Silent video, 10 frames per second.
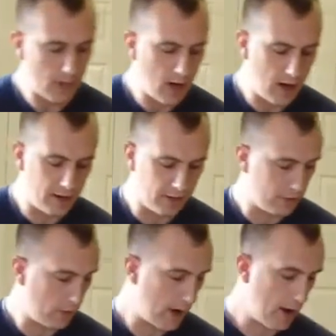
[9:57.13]
onions
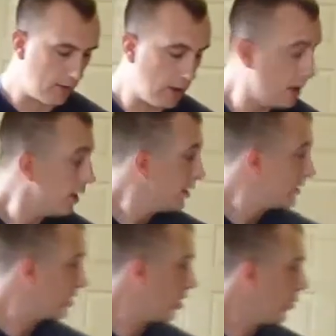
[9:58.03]
around.
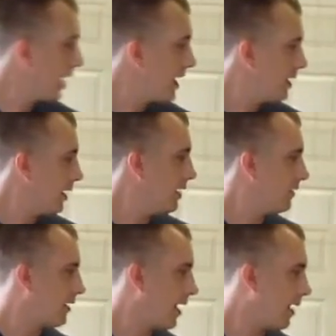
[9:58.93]
So what I did
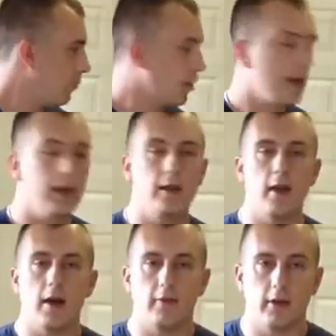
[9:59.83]
is I preheated the
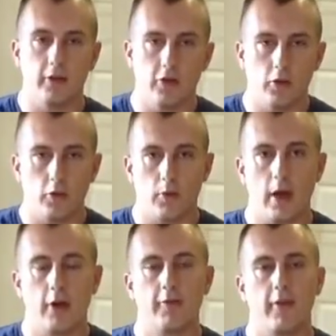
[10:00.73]
oven to
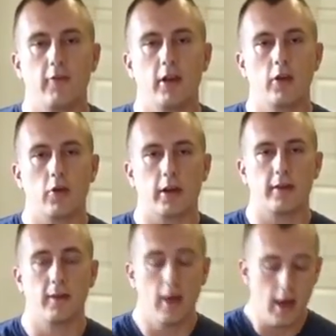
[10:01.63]
350
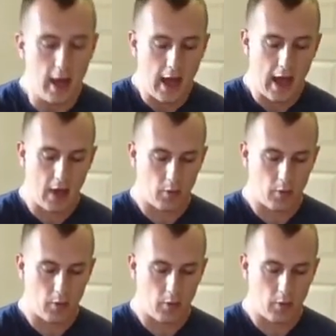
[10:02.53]
degrees, and